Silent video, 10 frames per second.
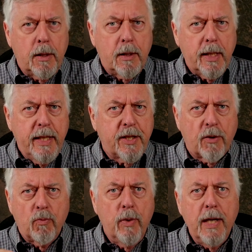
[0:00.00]
taste a
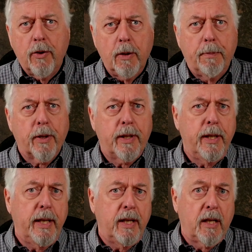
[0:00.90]
really good
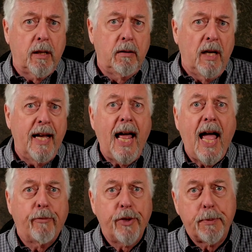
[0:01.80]
Burgundy and an
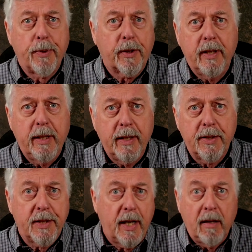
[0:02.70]
average Burgundy and
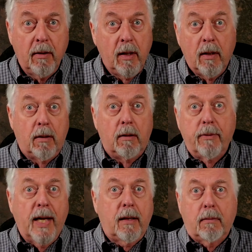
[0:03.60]
say, oh,
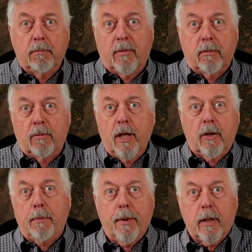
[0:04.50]
that really
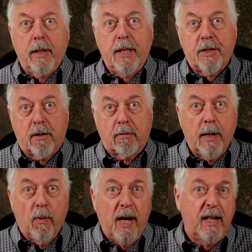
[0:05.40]
good Burgundy is a
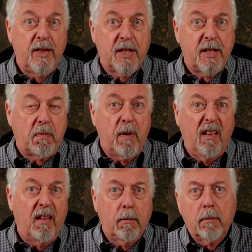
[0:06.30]
great wine and this is,
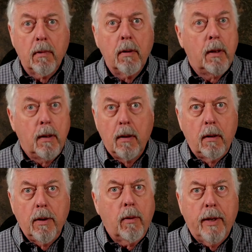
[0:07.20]
eh.
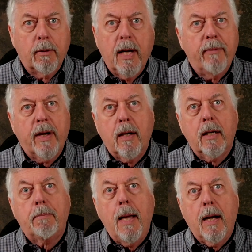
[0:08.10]
No, I don't have that kind
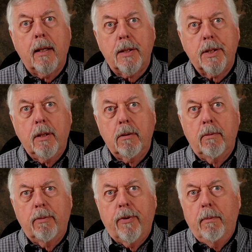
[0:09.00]
of palate. So
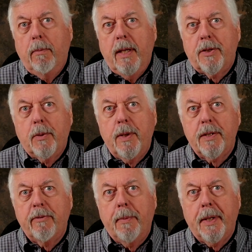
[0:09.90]
for me, it's a
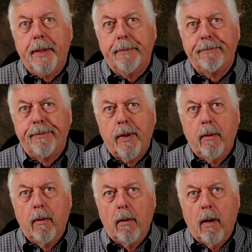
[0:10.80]
waste of money.
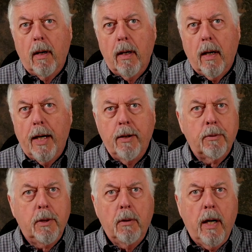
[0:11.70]
And I
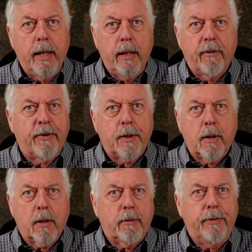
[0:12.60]
don't do high-end
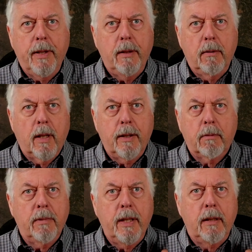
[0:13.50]
photography. I
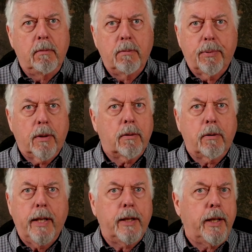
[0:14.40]
don't need
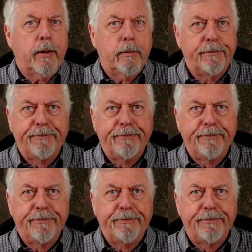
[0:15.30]
pro-grade gear.